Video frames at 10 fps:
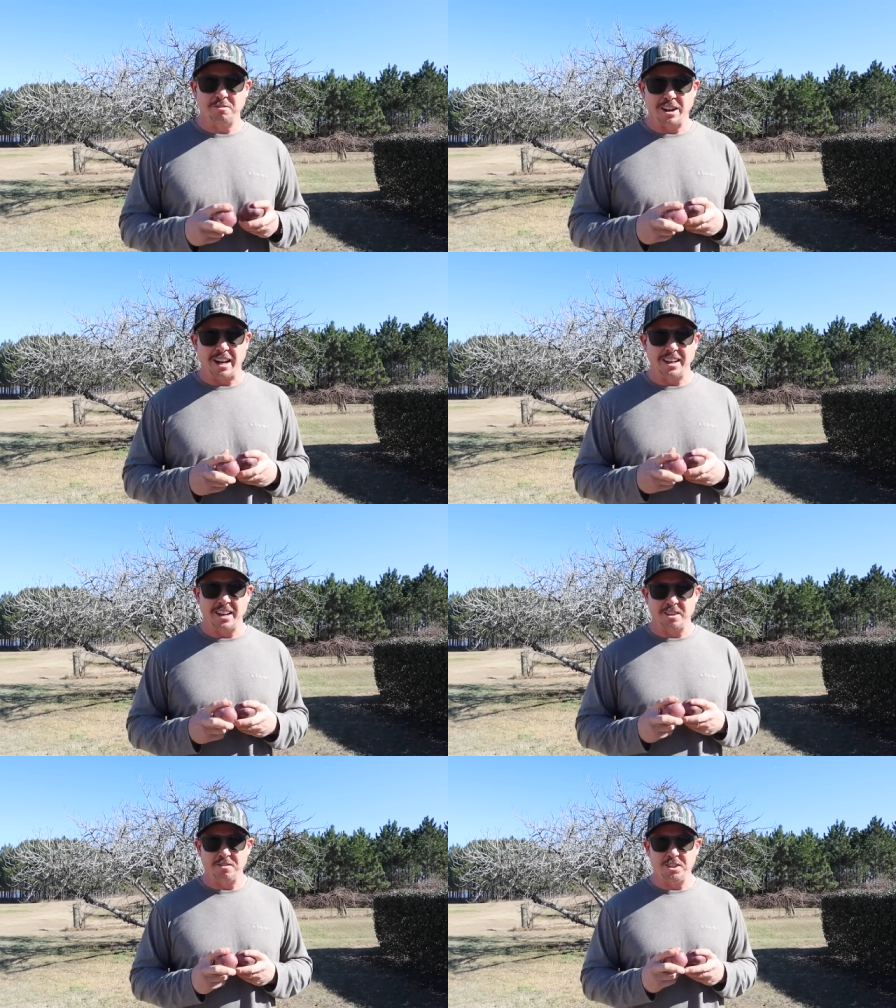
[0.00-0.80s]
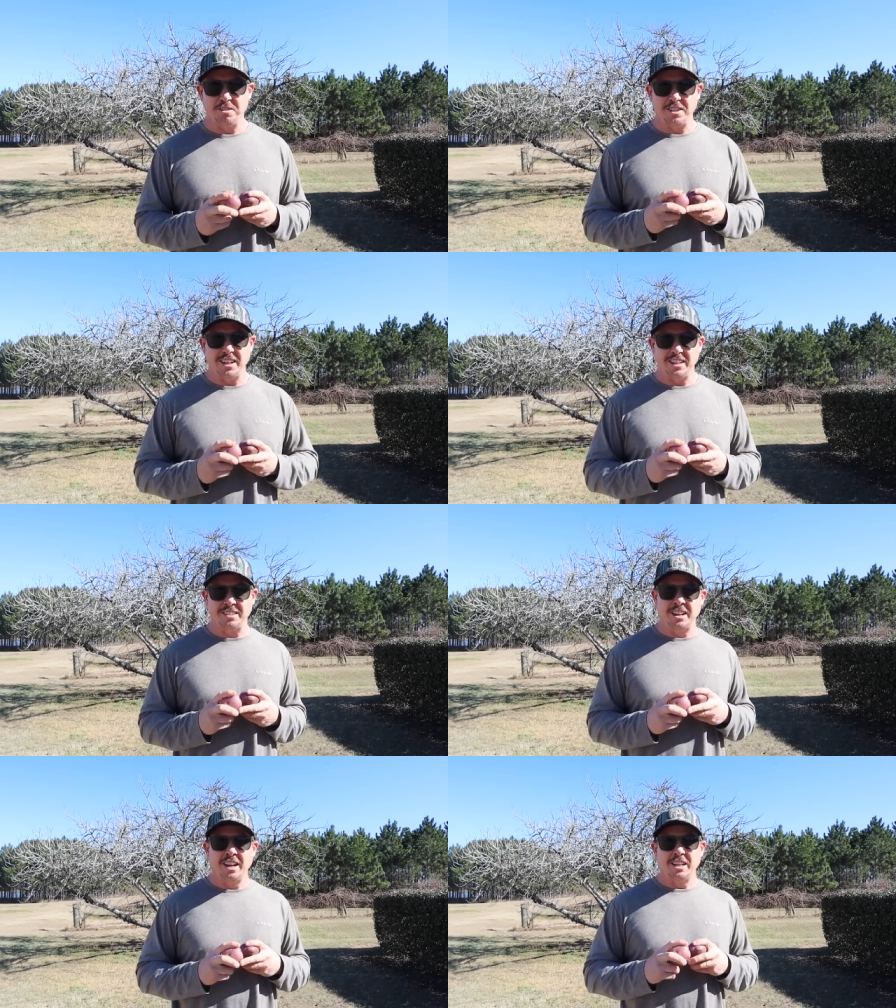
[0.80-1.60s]
and write down a few
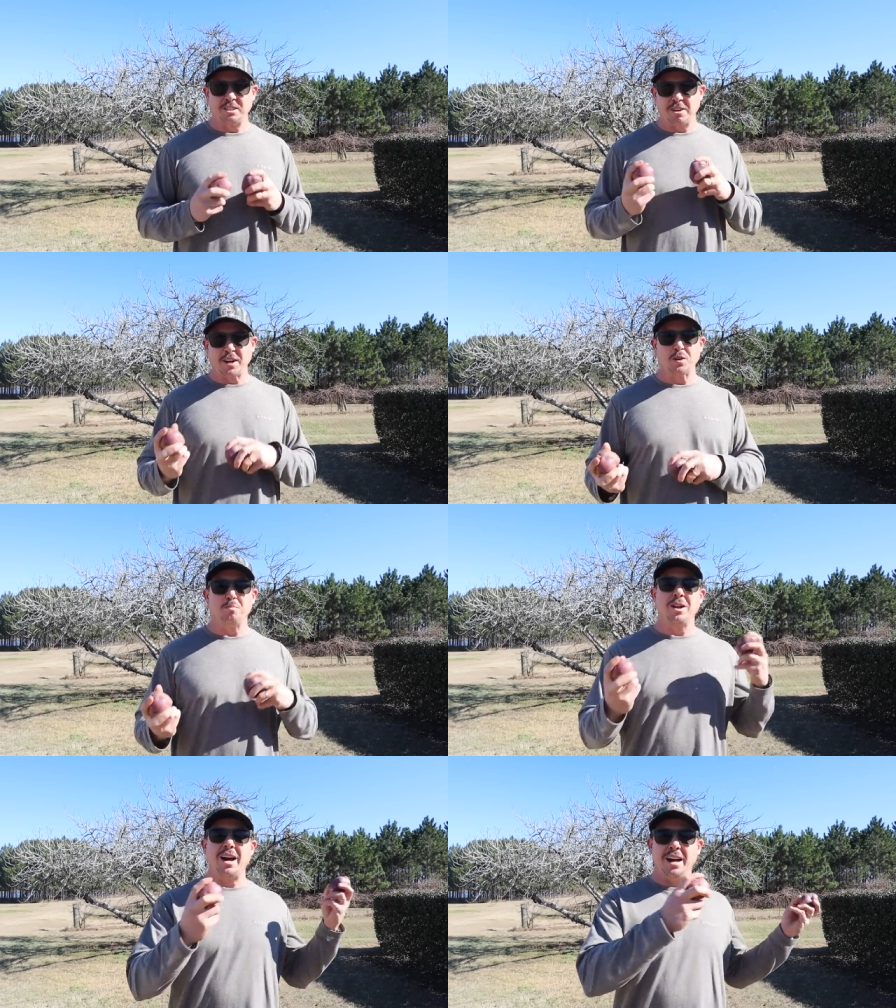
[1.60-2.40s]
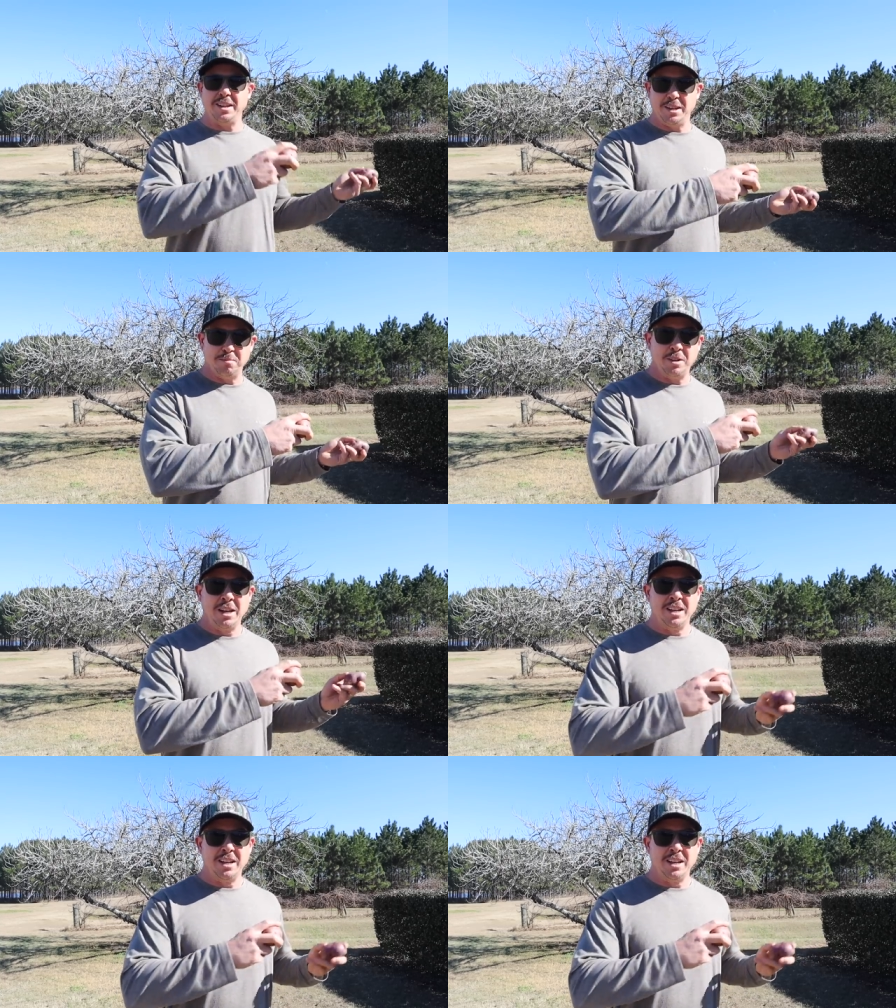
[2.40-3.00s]
things so I could apply them